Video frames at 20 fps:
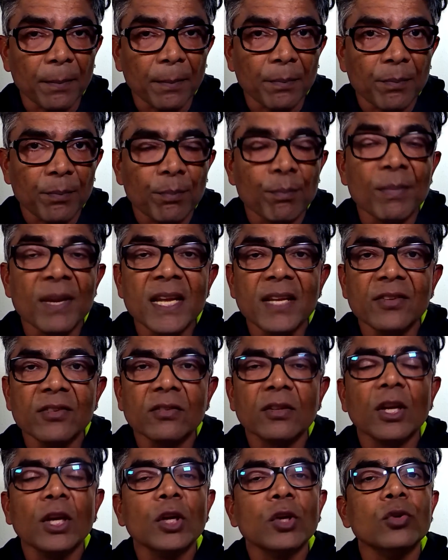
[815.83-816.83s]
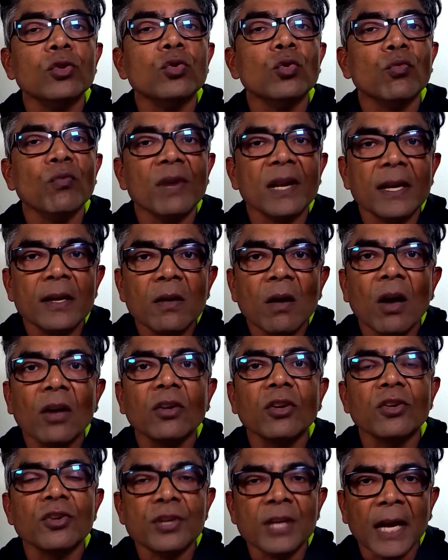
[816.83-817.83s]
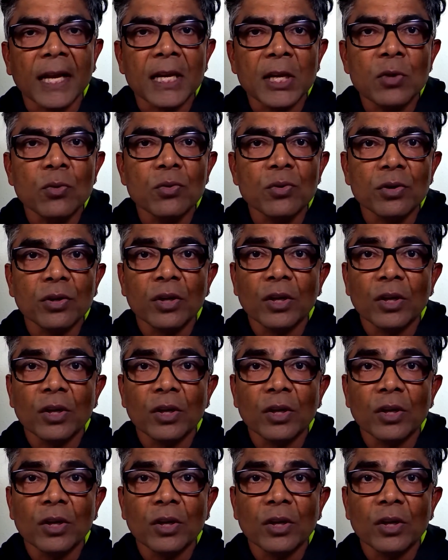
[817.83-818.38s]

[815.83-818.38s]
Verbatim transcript: Means you will not dilute